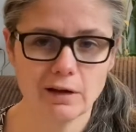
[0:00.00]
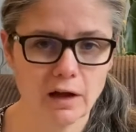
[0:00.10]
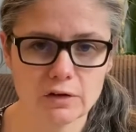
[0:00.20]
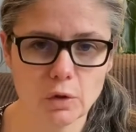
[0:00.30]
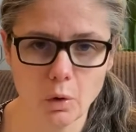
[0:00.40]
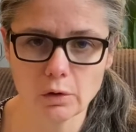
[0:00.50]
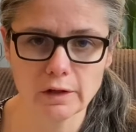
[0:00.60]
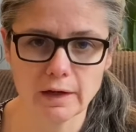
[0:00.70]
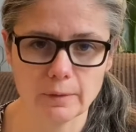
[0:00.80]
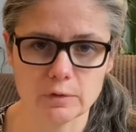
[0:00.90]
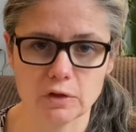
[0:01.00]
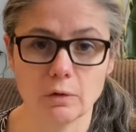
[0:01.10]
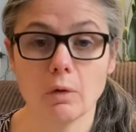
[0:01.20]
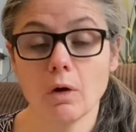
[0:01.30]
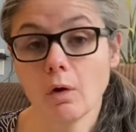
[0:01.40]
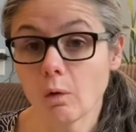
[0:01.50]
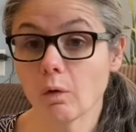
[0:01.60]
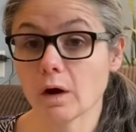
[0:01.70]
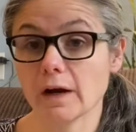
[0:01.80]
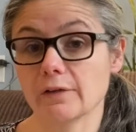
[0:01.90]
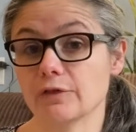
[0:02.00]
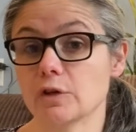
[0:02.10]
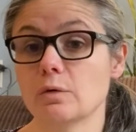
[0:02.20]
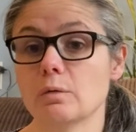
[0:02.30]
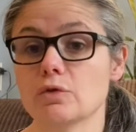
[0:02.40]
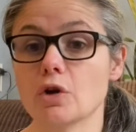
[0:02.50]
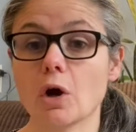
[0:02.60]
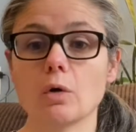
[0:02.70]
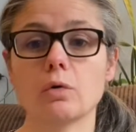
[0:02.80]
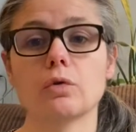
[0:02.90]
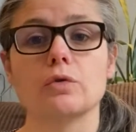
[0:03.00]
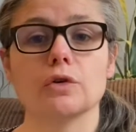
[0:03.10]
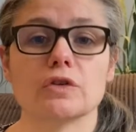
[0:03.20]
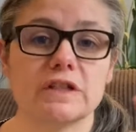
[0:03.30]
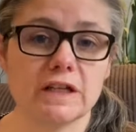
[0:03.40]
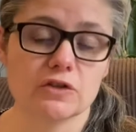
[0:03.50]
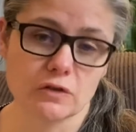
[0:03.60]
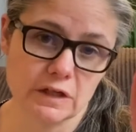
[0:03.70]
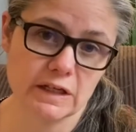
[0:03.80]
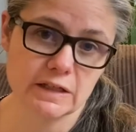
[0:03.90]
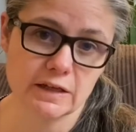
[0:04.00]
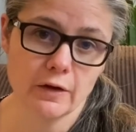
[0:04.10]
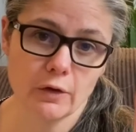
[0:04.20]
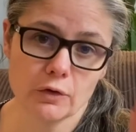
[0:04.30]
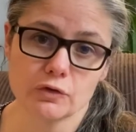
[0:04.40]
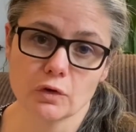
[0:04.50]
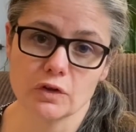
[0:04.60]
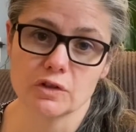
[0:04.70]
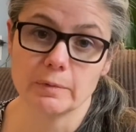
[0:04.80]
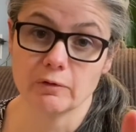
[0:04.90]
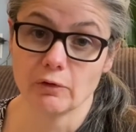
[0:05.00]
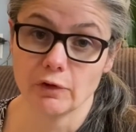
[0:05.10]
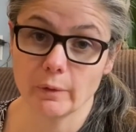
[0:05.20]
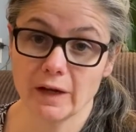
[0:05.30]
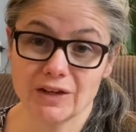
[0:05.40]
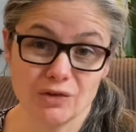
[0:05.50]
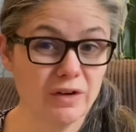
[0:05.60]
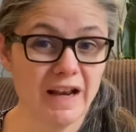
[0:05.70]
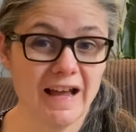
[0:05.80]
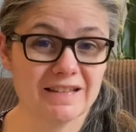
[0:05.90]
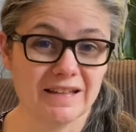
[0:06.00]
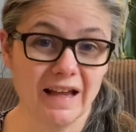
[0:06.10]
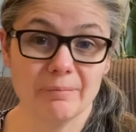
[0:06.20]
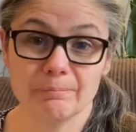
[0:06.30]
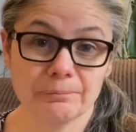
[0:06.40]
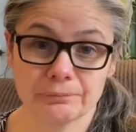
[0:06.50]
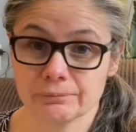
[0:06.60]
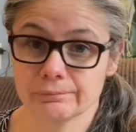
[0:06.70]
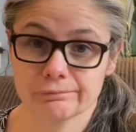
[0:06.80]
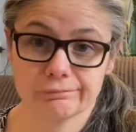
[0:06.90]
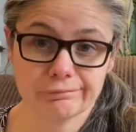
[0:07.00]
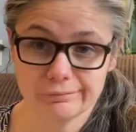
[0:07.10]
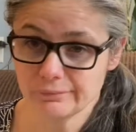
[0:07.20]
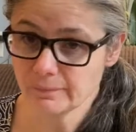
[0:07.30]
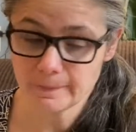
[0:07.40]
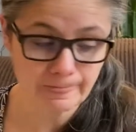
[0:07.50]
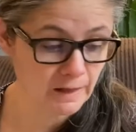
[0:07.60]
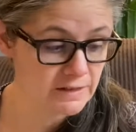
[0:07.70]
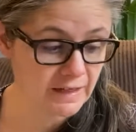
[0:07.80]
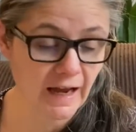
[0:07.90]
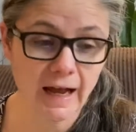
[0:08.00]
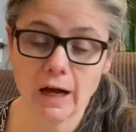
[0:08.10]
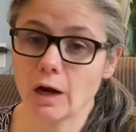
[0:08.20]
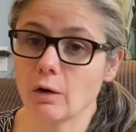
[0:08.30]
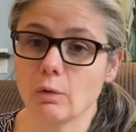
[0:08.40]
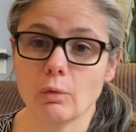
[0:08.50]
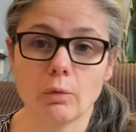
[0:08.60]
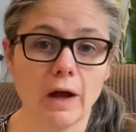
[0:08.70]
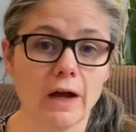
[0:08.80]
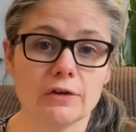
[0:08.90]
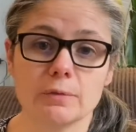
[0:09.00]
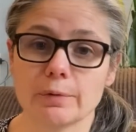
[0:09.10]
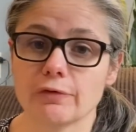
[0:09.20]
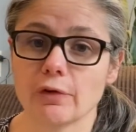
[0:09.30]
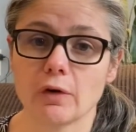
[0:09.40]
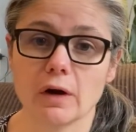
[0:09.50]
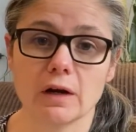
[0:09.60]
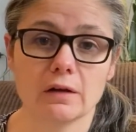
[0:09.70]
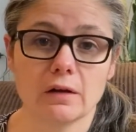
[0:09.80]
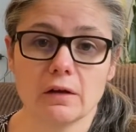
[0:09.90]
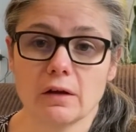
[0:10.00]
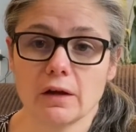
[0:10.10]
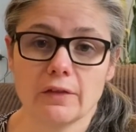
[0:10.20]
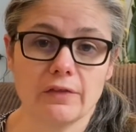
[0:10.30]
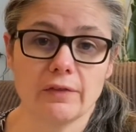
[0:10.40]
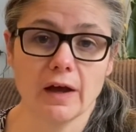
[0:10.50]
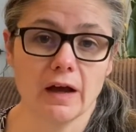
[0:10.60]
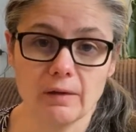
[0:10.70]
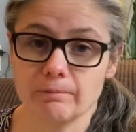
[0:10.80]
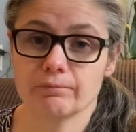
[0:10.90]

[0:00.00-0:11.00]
Totally up to you. Or if you know who your teacher is who's going to be reviewing, you can ask them and say, how, how do you prefer um,